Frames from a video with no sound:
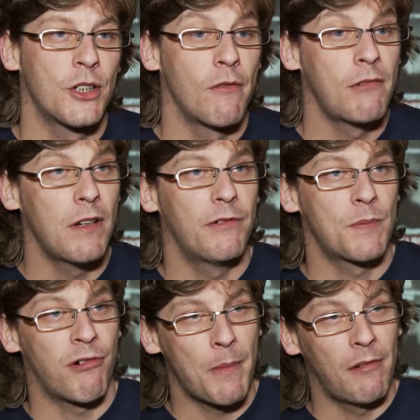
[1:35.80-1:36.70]
So Red River is
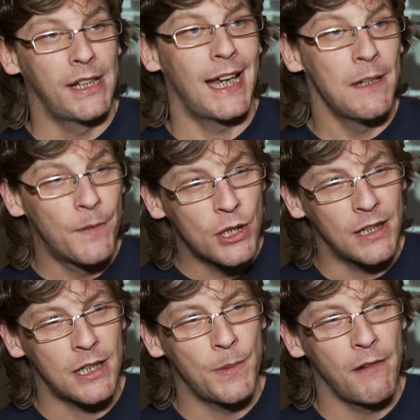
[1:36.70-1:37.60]
primarily an infantry
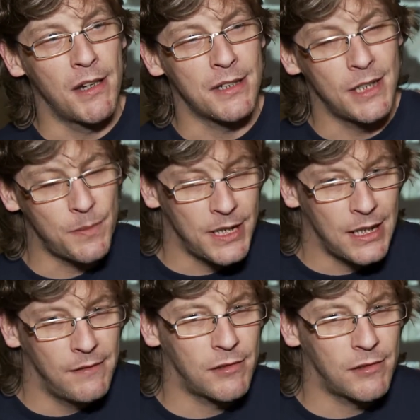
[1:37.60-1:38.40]
experience. In this particular